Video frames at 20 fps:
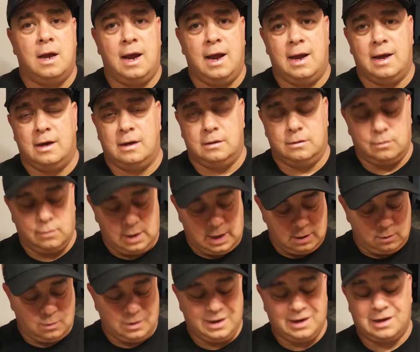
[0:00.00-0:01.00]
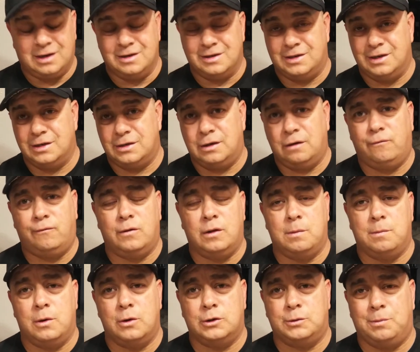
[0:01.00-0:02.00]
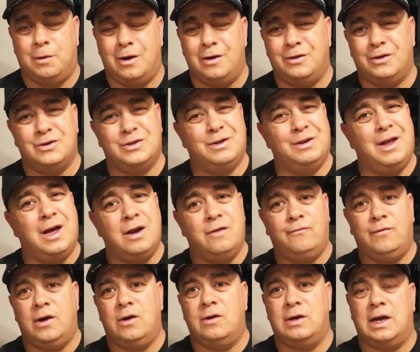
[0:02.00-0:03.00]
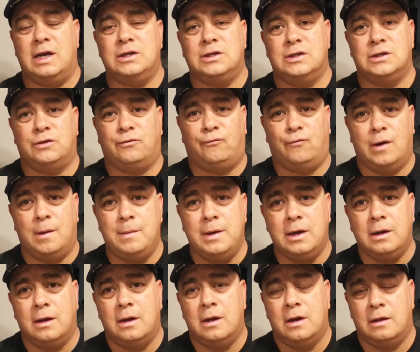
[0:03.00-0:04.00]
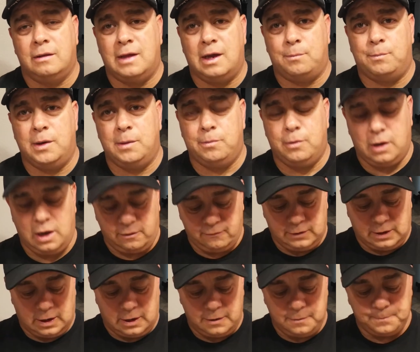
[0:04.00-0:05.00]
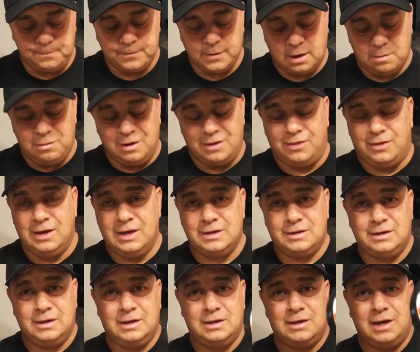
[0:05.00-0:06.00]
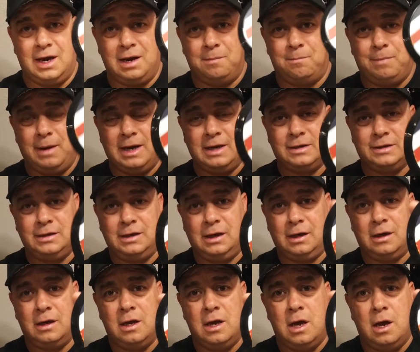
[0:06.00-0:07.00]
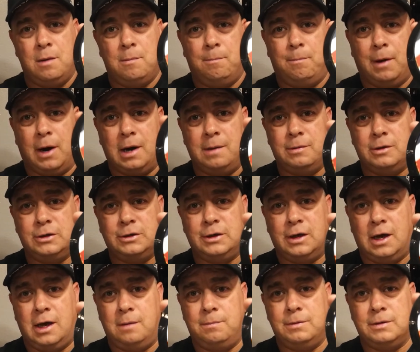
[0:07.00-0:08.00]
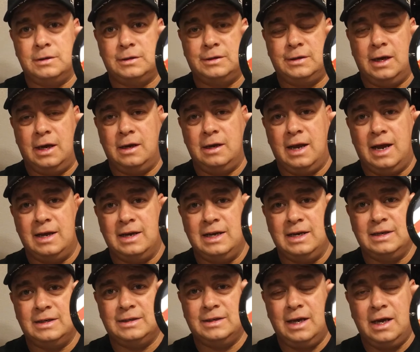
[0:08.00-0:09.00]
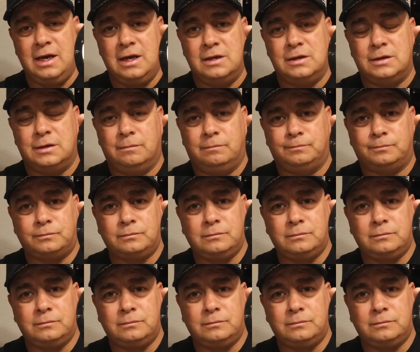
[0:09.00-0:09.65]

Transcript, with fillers: and what it consists of for the most part. There's a lot of variations from it that people have done, but this is a basic barbershop scent. And he says